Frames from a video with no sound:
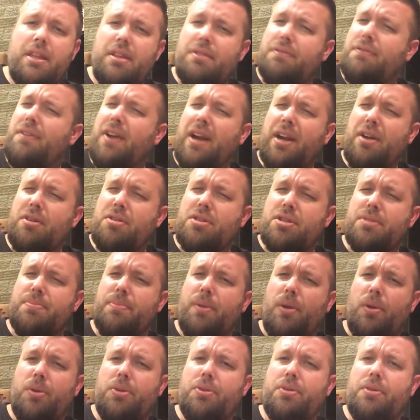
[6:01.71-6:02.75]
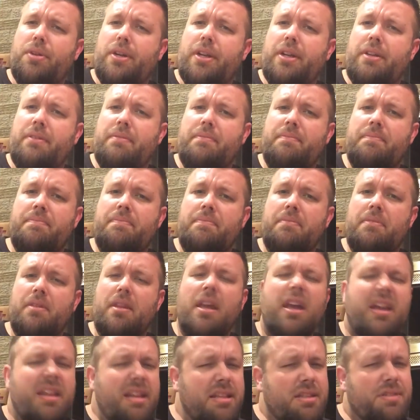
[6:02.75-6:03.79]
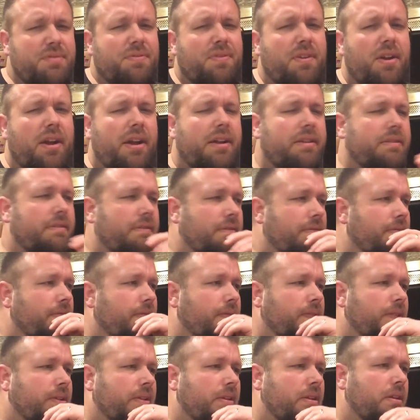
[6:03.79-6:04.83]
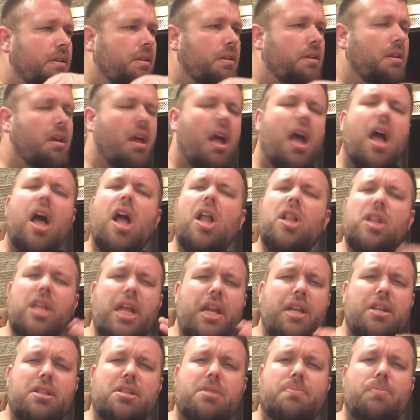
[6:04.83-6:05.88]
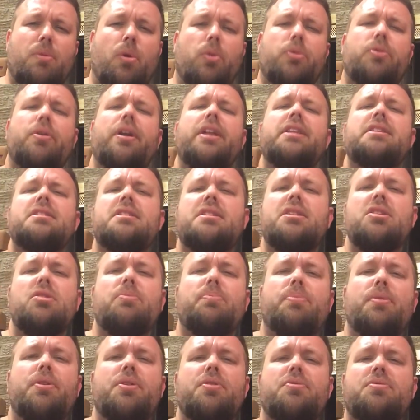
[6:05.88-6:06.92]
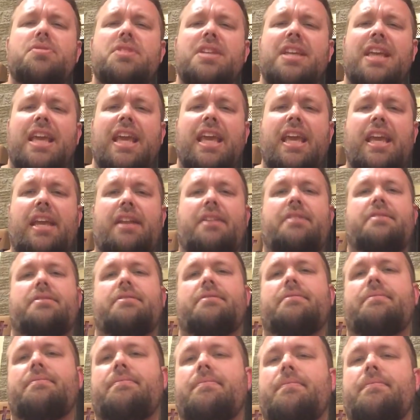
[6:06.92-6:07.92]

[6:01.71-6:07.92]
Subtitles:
The fire's smoldering. And that's fine. I'll let it smolder. It's still producing heat.